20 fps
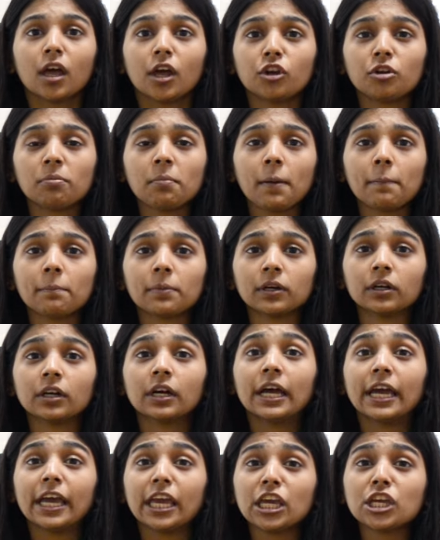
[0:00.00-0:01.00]
Remember,
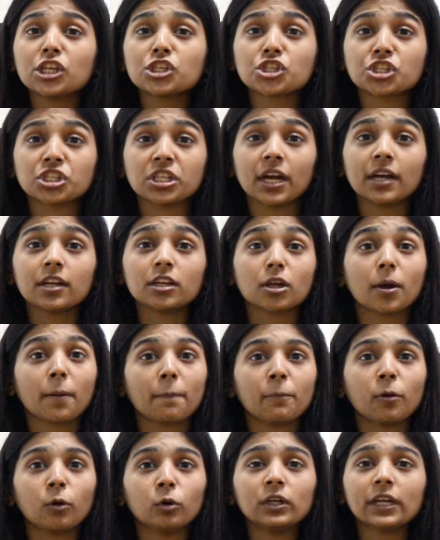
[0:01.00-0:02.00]
each nut,
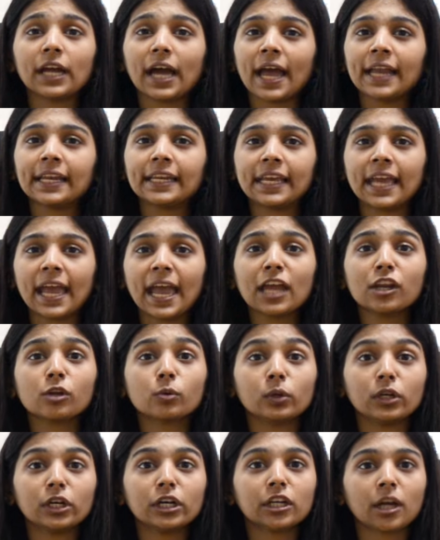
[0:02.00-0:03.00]
bolt, and gear you
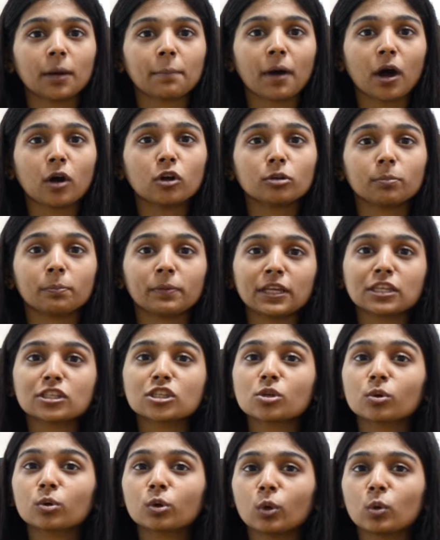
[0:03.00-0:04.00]
learn about brings
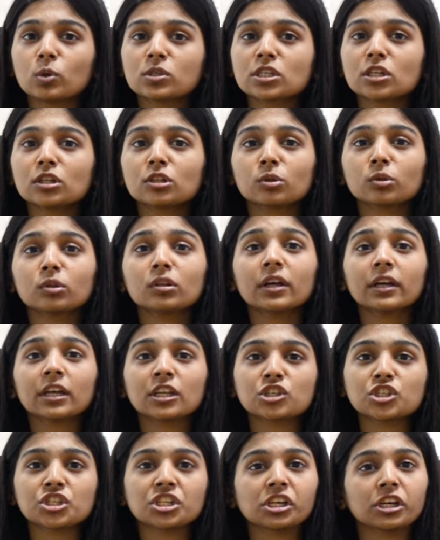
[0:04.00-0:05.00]
you closer to the
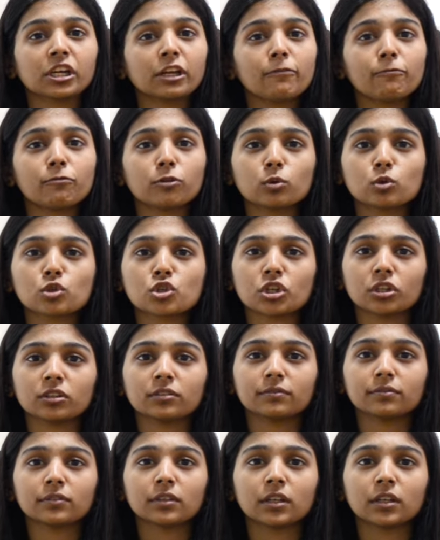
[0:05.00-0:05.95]
engineering future.